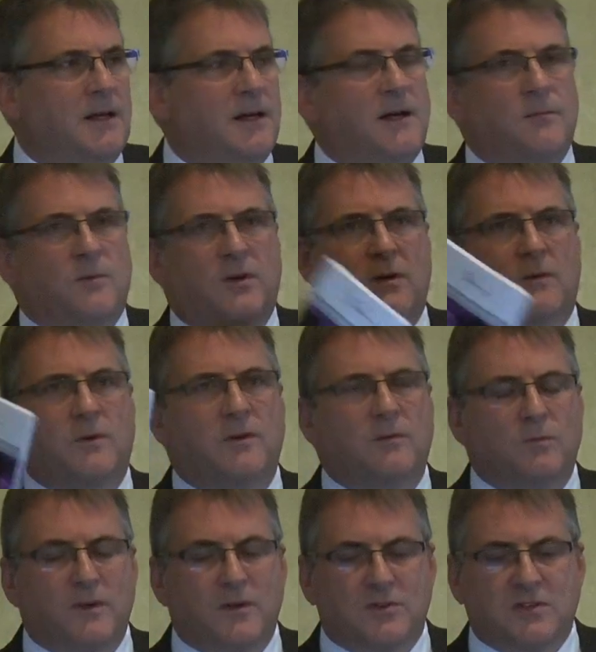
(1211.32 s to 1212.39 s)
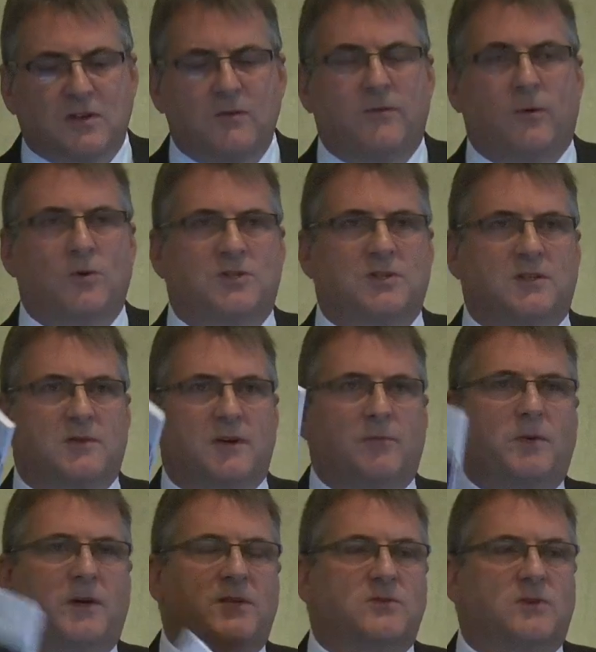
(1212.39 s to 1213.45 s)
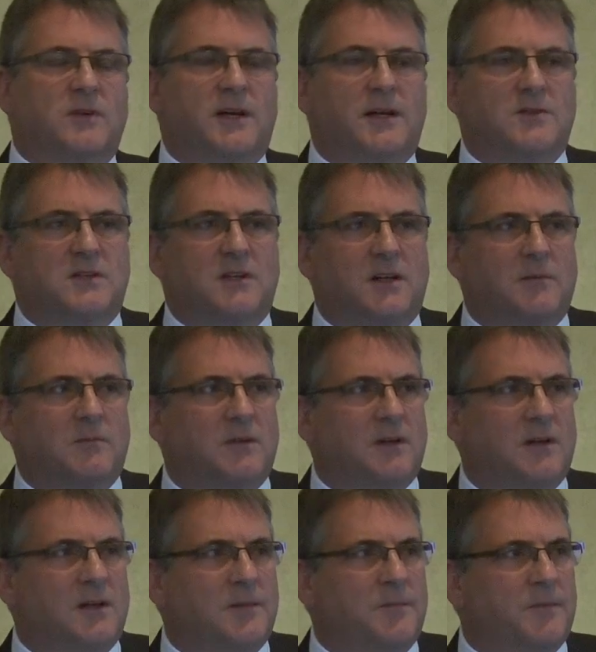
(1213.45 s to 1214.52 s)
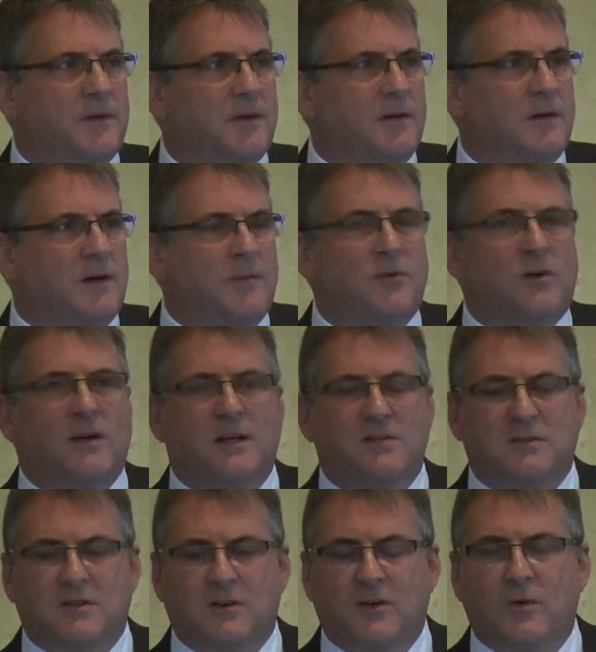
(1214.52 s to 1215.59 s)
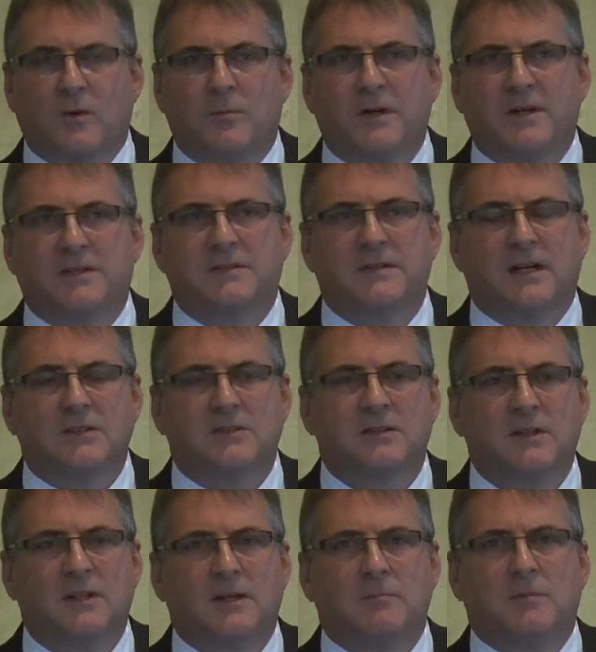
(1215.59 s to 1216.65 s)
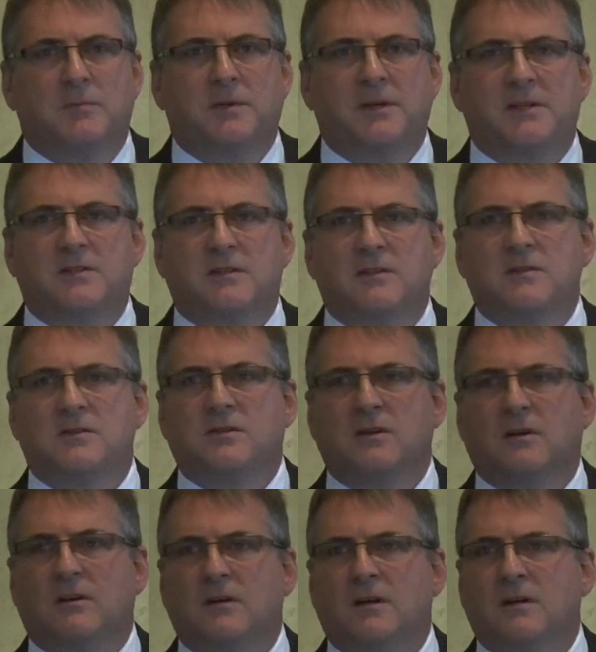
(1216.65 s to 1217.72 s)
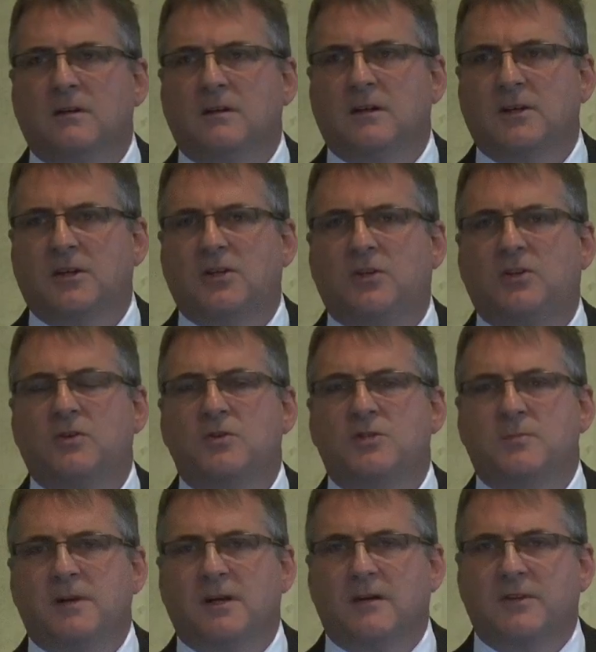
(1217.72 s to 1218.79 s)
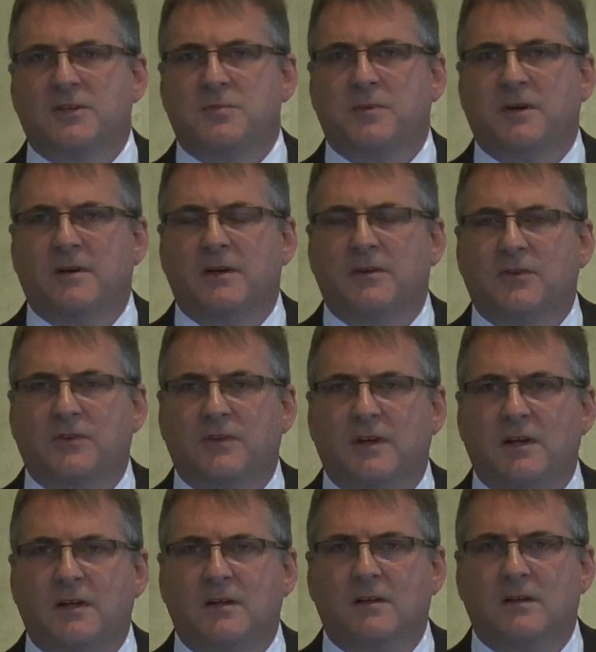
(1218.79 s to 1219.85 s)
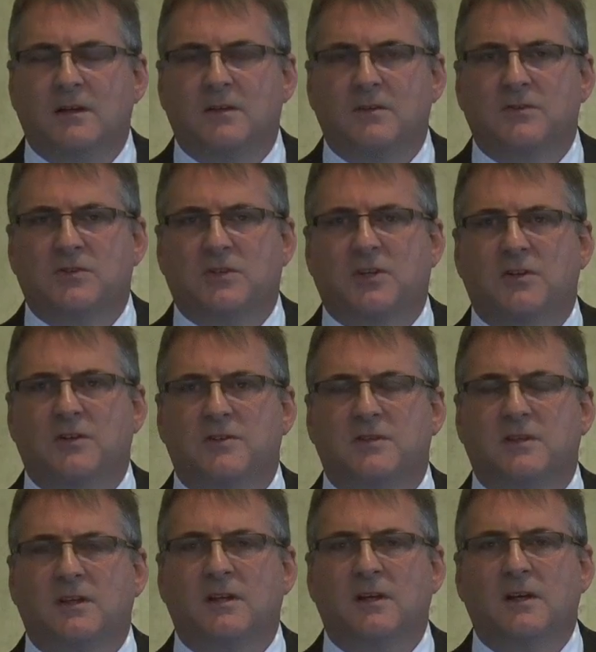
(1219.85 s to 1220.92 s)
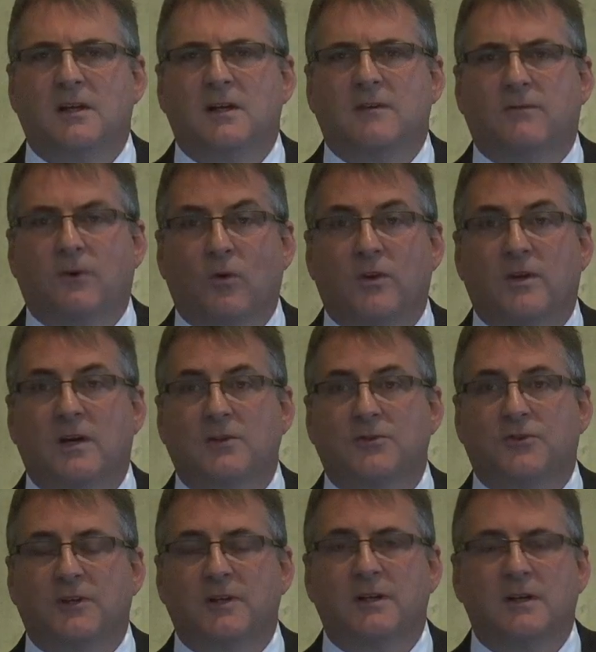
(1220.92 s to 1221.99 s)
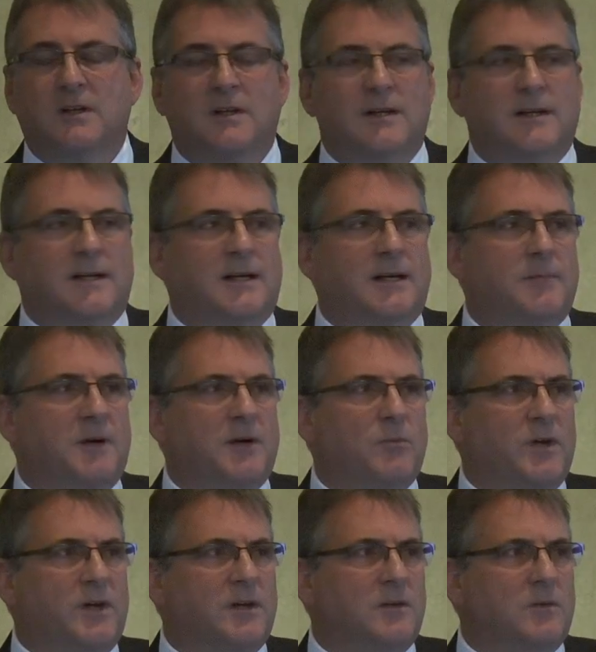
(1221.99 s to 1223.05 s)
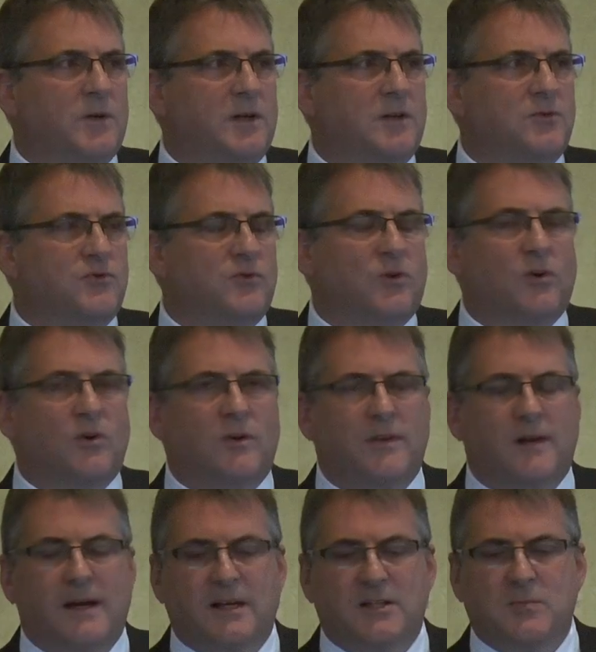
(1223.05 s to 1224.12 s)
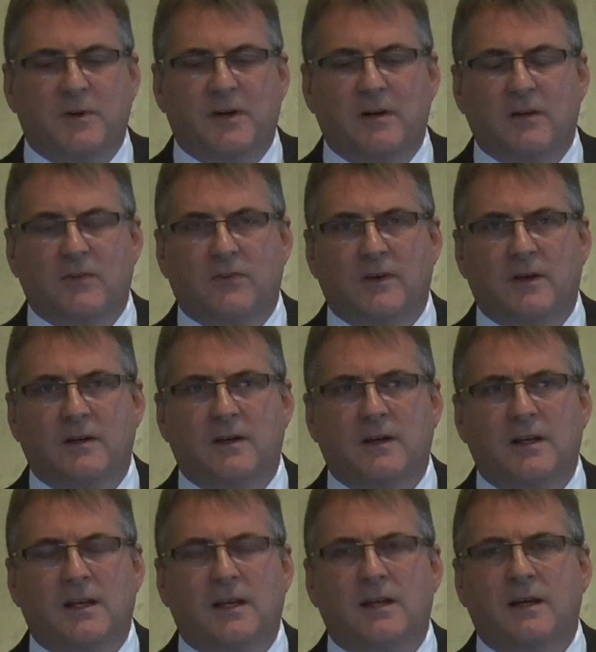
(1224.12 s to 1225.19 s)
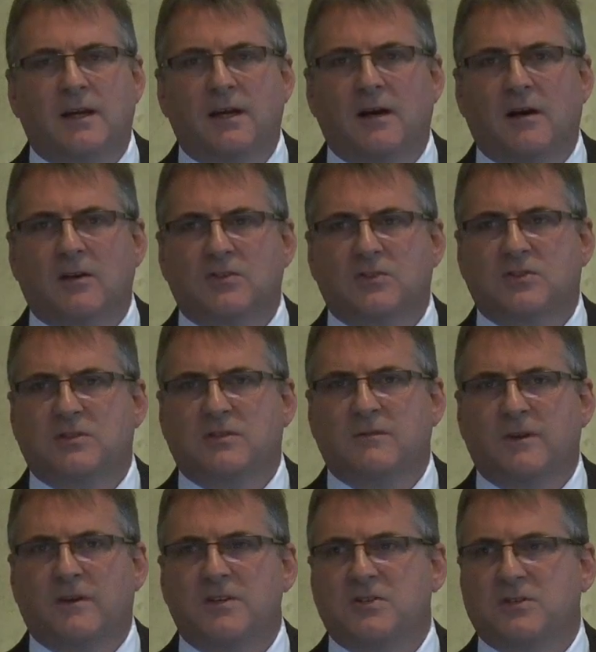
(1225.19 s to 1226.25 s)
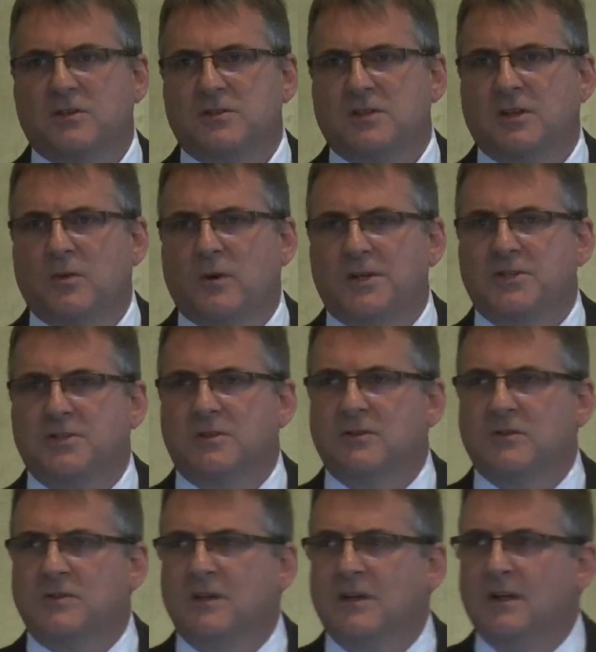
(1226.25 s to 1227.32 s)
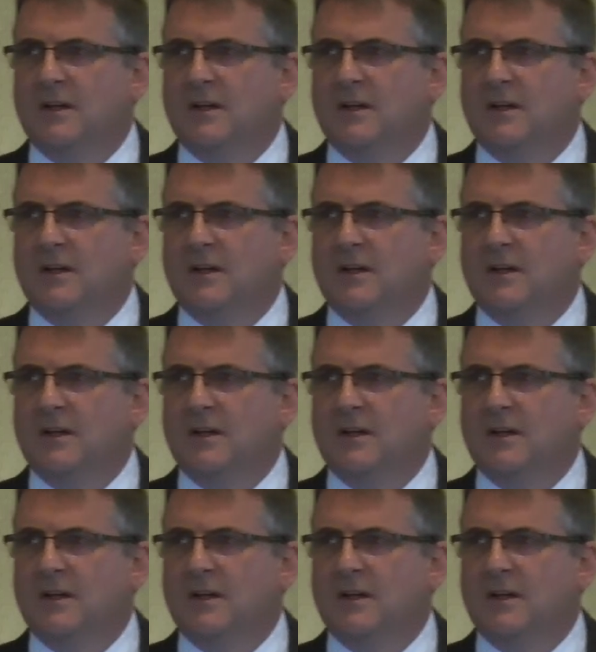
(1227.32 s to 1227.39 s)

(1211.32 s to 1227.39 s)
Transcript: And we are so fortunate to have Peter on our team. I'm not allowed to tell you what Peter does, but Peter has got a huge amount of experience in security for the country, and we can draw on that experience. And he asks the very searching questions.